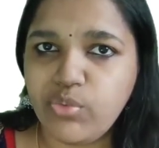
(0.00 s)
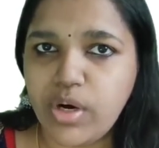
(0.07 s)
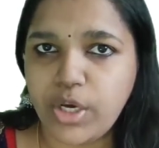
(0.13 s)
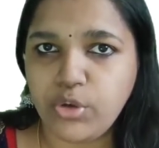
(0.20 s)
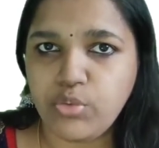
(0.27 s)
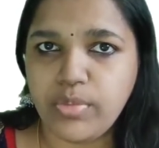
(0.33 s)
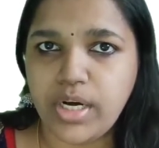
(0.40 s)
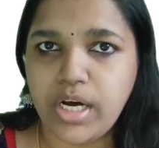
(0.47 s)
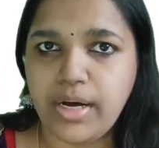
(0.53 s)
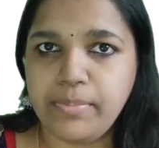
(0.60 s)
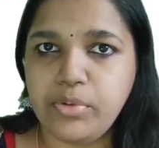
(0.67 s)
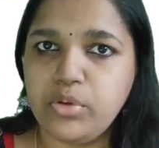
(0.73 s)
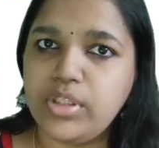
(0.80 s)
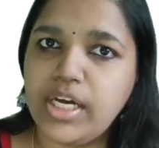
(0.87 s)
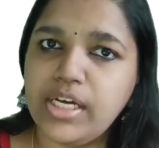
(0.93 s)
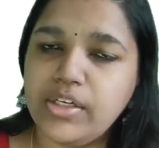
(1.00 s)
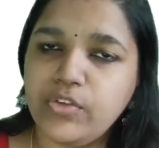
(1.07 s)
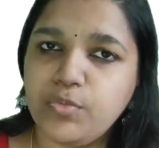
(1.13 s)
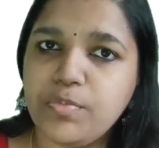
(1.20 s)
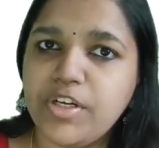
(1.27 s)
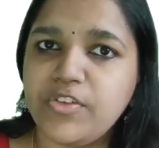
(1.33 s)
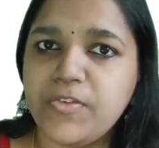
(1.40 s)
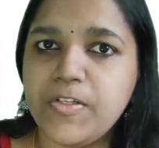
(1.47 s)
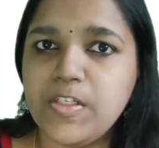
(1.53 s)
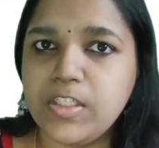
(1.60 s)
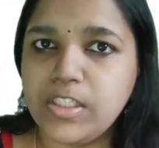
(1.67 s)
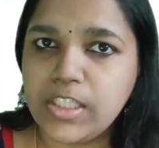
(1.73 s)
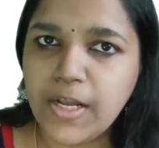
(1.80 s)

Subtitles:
Vayu Mahabhuta is present in